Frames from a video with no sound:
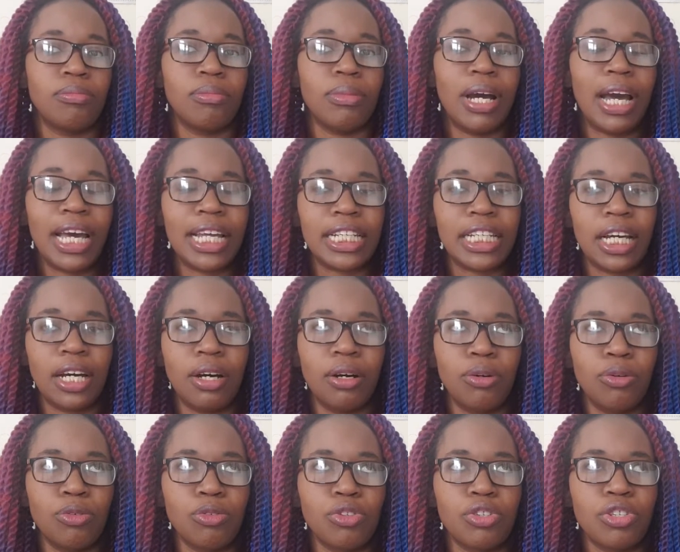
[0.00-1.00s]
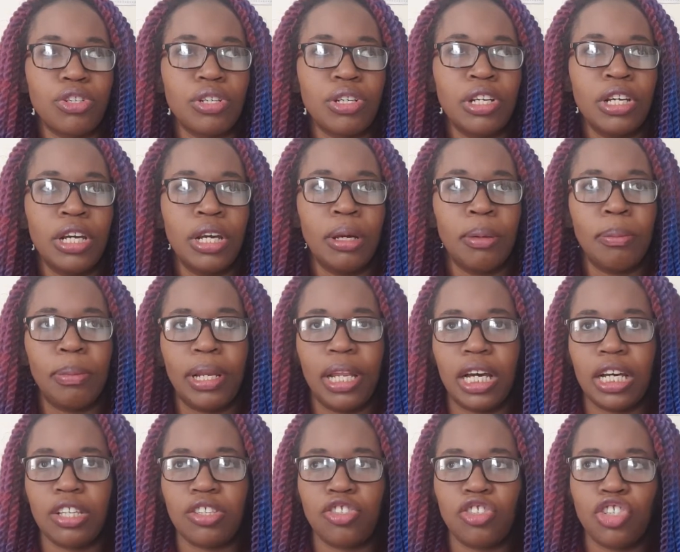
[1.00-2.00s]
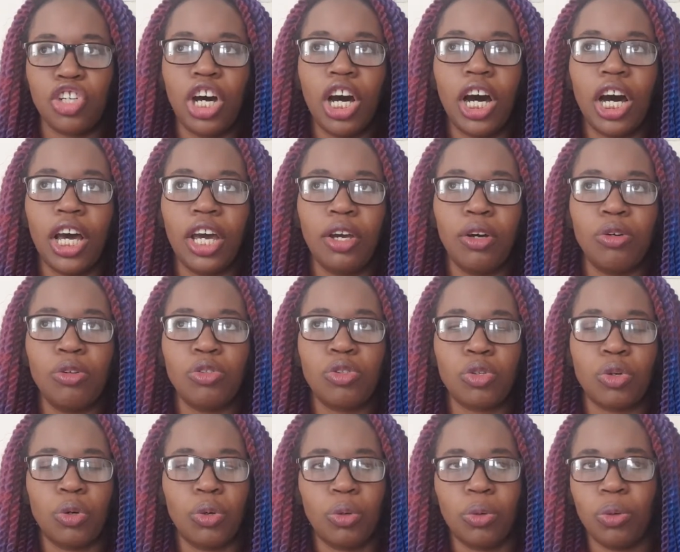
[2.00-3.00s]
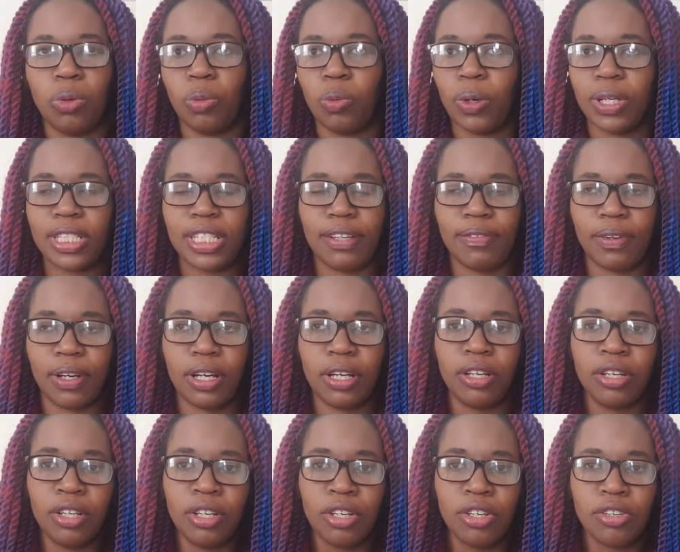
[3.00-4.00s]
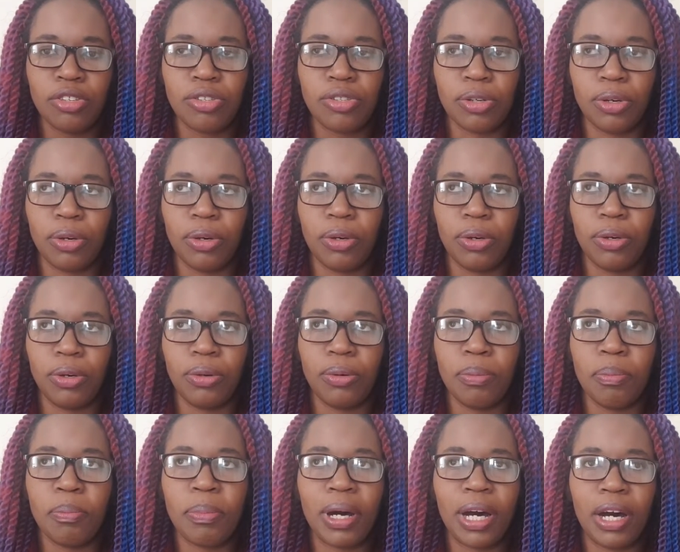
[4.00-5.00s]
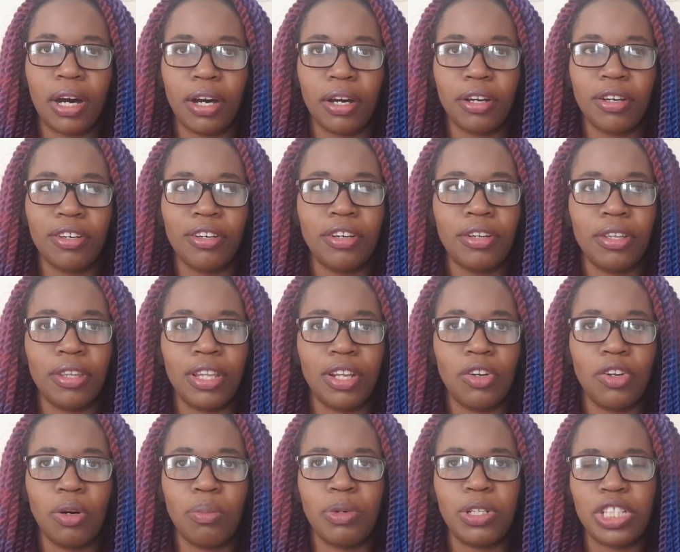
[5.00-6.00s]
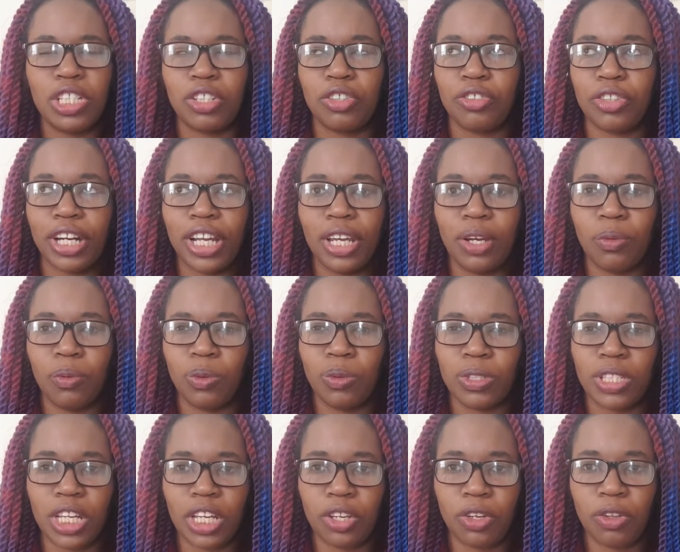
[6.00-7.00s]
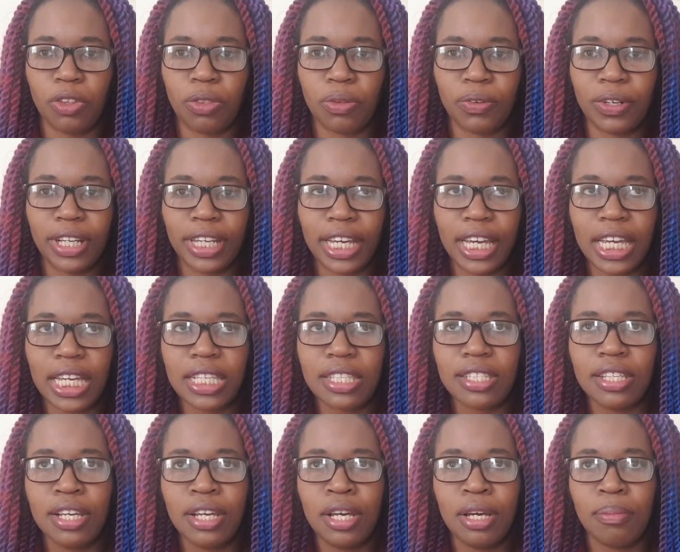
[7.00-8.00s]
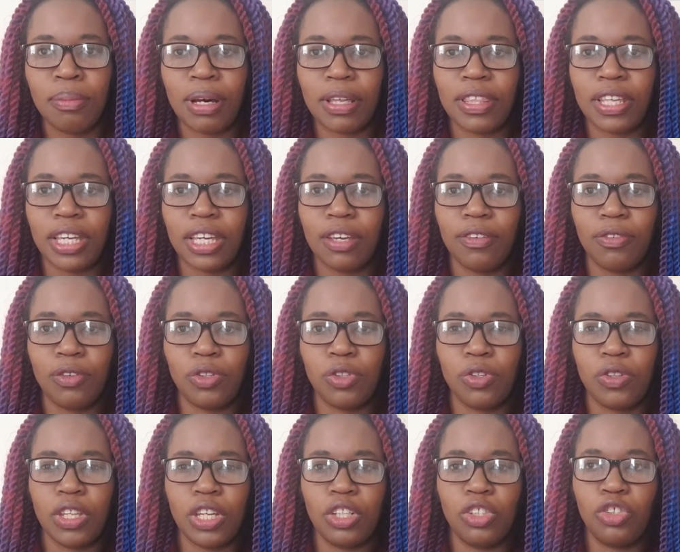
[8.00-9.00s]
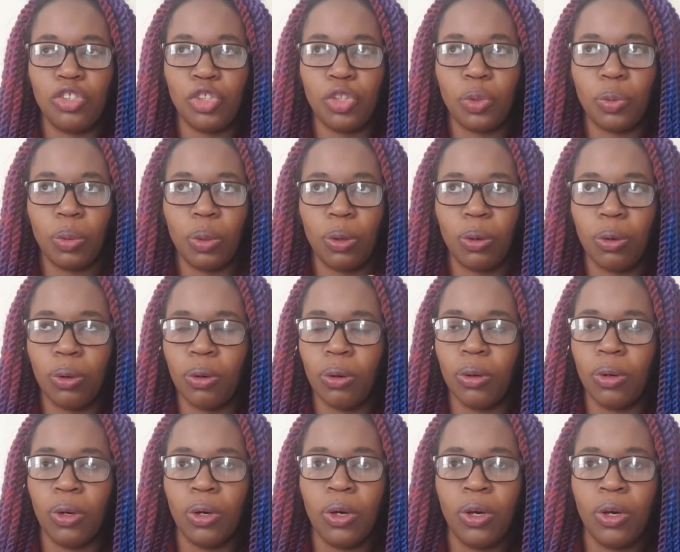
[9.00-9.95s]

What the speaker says: adult plus child or whatever. So, but the normal degree will take you 3 years. But I think if you do the dual